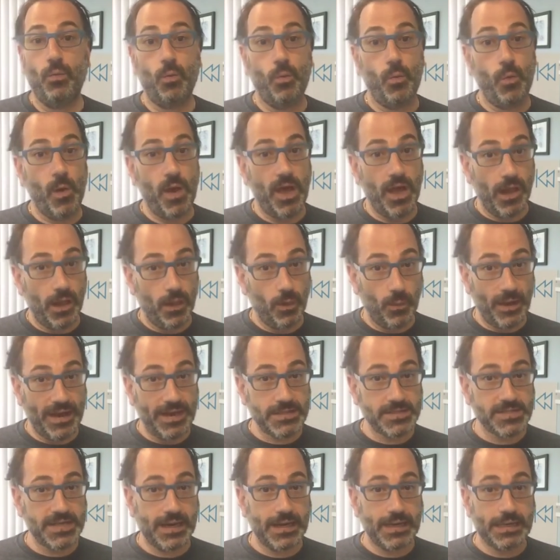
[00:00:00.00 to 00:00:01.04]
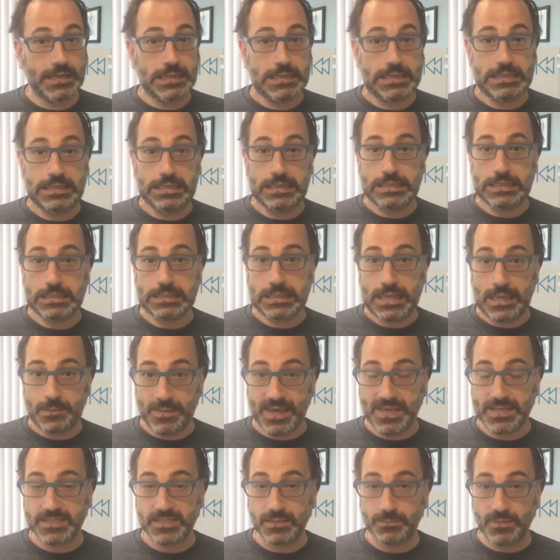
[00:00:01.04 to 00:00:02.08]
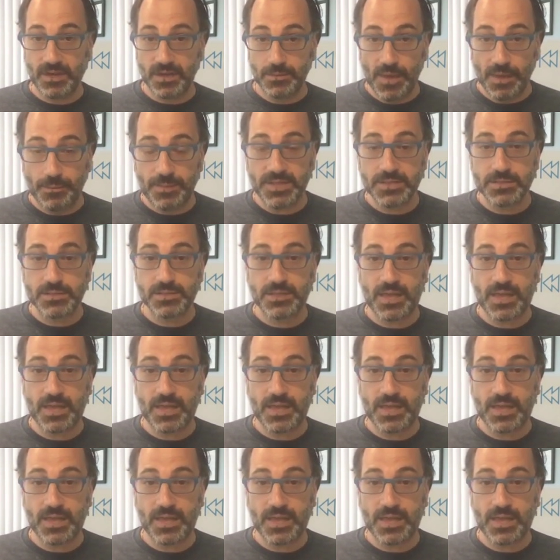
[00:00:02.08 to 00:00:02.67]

Well, wait a second. Didn't they make some commitments